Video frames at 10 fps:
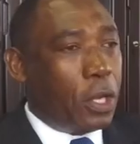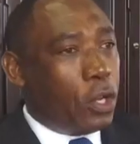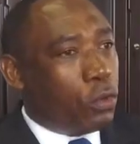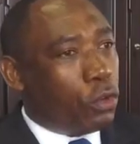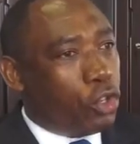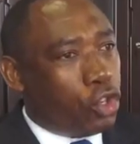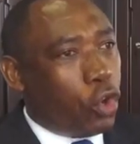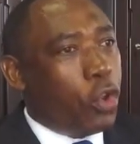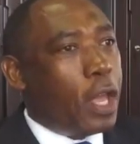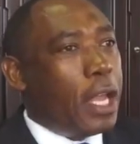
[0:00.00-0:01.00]
to
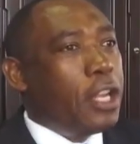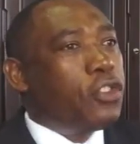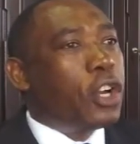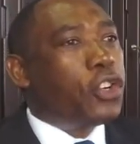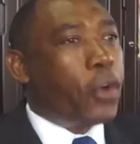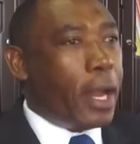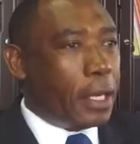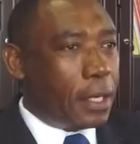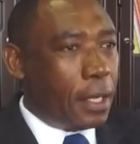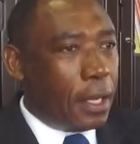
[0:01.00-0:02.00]
show the
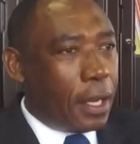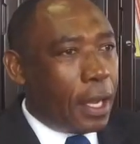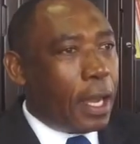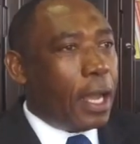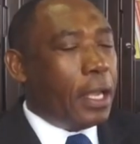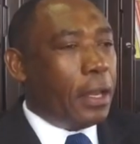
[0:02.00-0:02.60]
intra-trade in